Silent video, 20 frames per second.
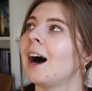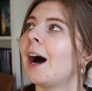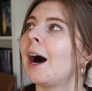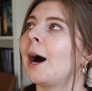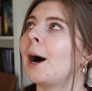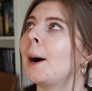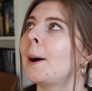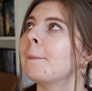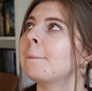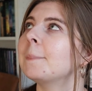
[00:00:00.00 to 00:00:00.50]

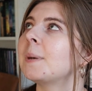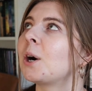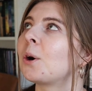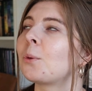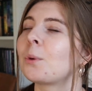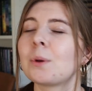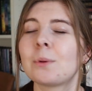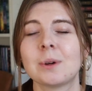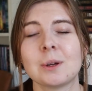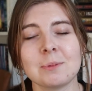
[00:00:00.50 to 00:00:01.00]
Um,
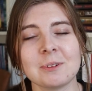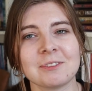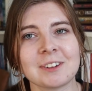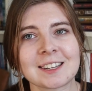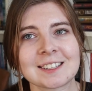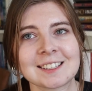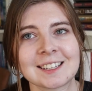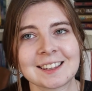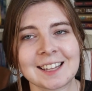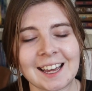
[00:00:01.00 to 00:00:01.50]
we will be
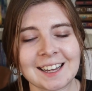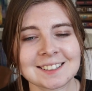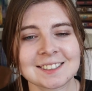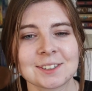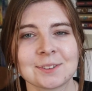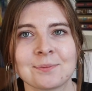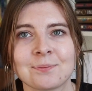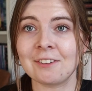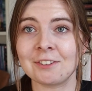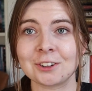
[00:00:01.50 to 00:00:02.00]
fixing
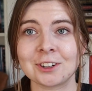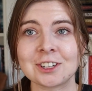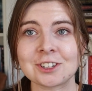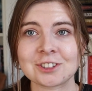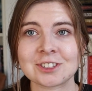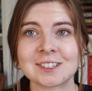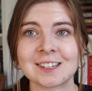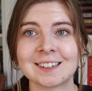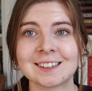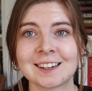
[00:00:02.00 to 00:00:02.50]
that. If you're
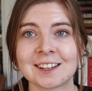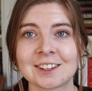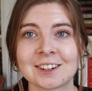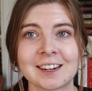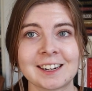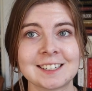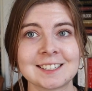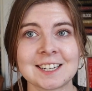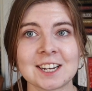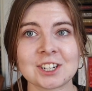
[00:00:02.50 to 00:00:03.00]
interested in another
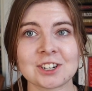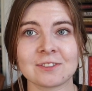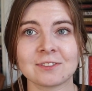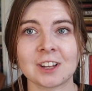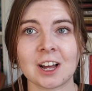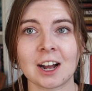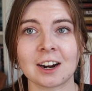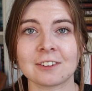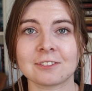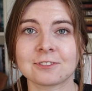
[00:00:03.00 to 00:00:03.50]
annotation
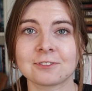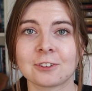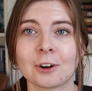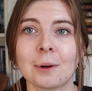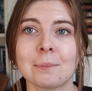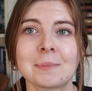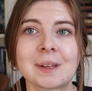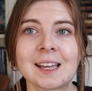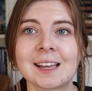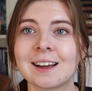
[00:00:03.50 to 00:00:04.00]
vlog
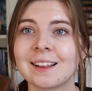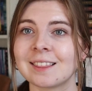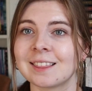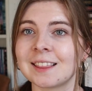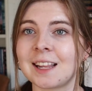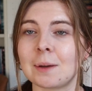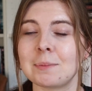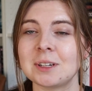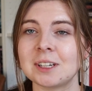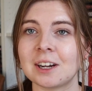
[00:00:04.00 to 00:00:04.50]
from me,
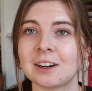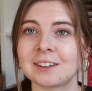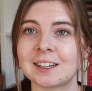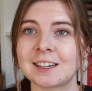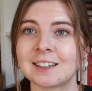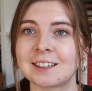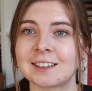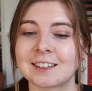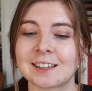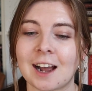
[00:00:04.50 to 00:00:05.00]
let me know
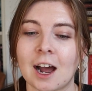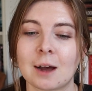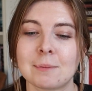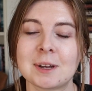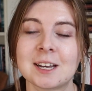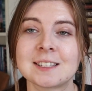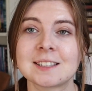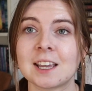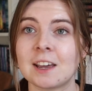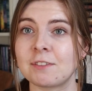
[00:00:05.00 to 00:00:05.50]
down in the
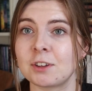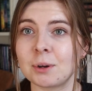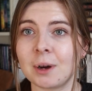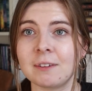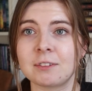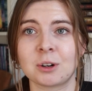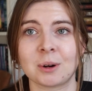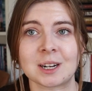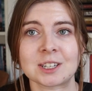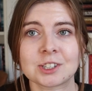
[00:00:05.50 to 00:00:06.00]
comments. If you
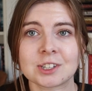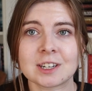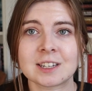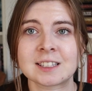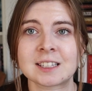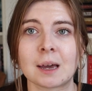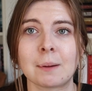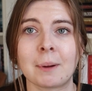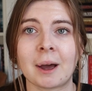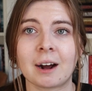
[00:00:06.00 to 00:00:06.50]
have
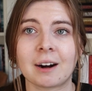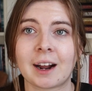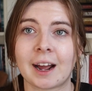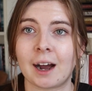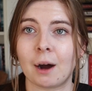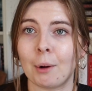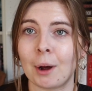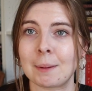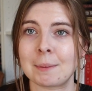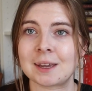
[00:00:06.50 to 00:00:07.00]
questions about
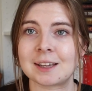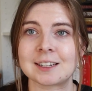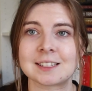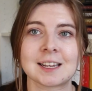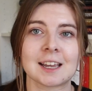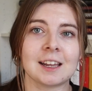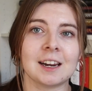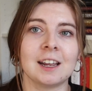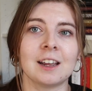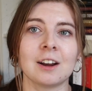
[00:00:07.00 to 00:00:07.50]
how I'm
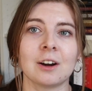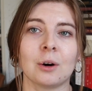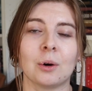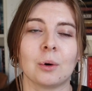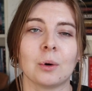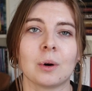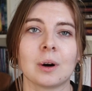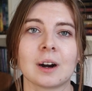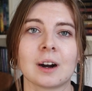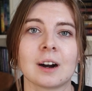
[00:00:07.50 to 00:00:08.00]
annotating
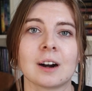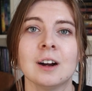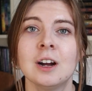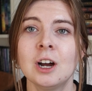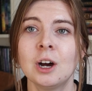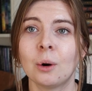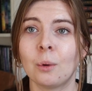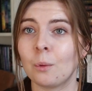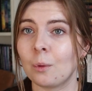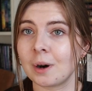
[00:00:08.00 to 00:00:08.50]
or
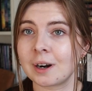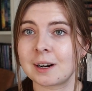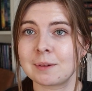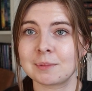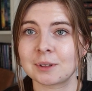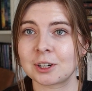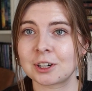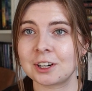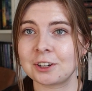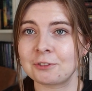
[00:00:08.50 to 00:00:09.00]
what
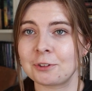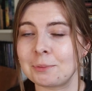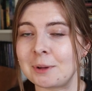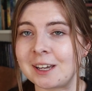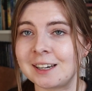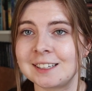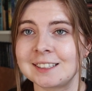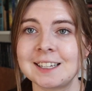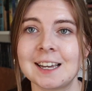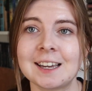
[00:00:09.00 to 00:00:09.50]
I'm learning from
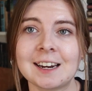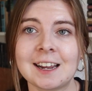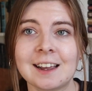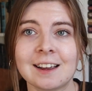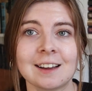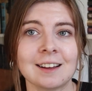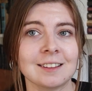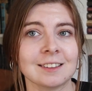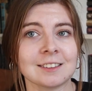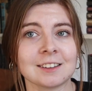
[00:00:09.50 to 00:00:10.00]

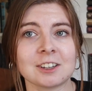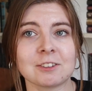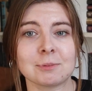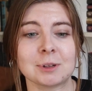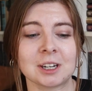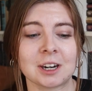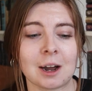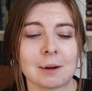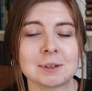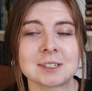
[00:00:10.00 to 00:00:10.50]
annotating, leave
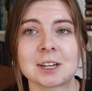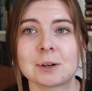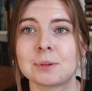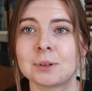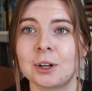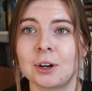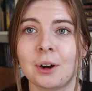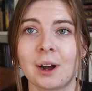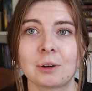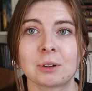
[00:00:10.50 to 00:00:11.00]
me a comment down
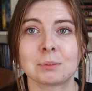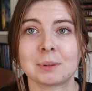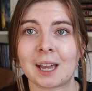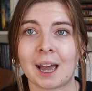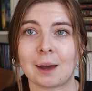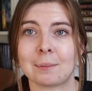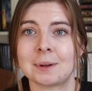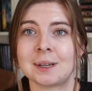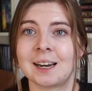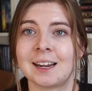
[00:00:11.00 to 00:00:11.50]
below. I would be
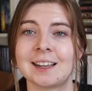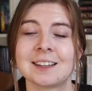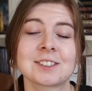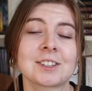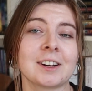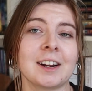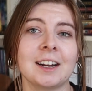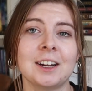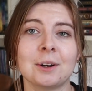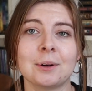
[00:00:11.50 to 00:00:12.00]
happy to
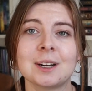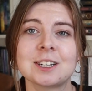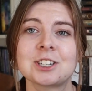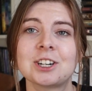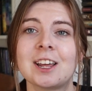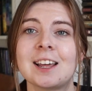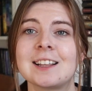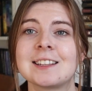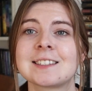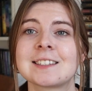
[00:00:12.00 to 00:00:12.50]
answer any
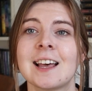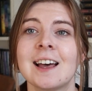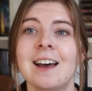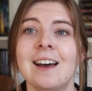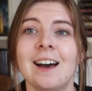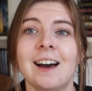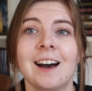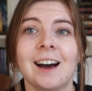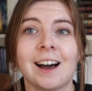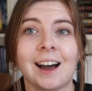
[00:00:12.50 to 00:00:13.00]
questions.
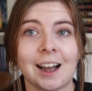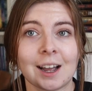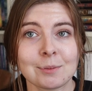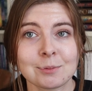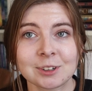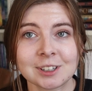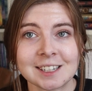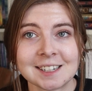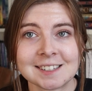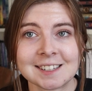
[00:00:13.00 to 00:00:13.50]
I'm
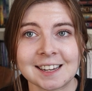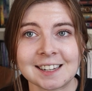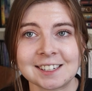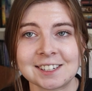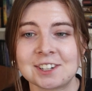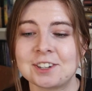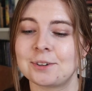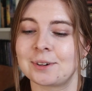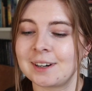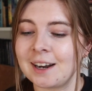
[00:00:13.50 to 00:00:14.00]
really
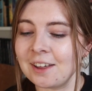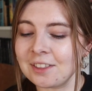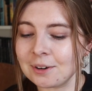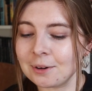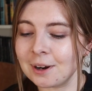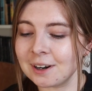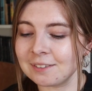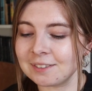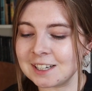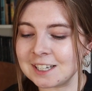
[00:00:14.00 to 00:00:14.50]
excited to do
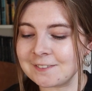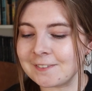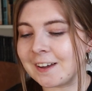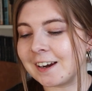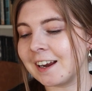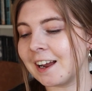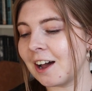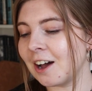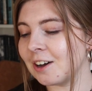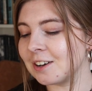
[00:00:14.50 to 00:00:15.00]
another one of these
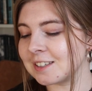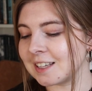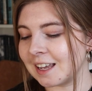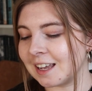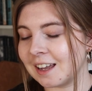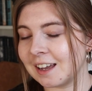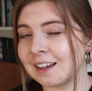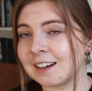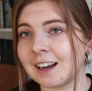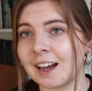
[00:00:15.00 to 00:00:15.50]
videos,
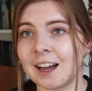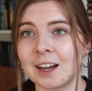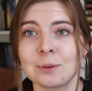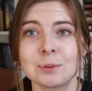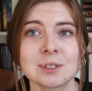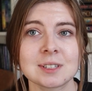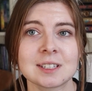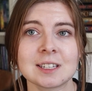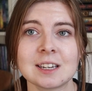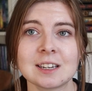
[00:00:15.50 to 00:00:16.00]
and I
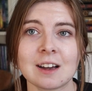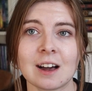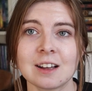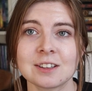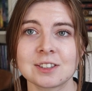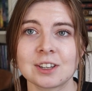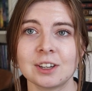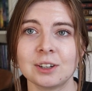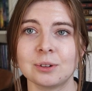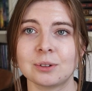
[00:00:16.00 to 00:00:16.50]
will see
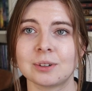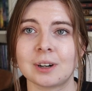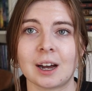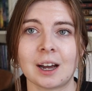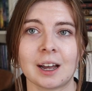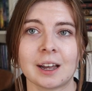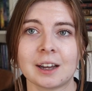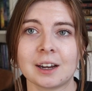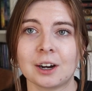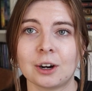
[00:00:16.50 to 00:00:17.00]
y'all soon,
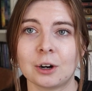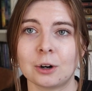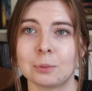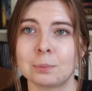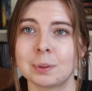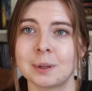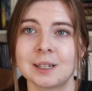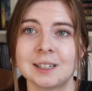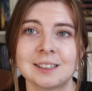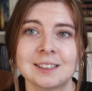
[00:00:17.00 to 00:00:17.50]
I
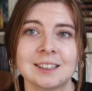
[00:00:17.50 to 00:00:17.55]
hope.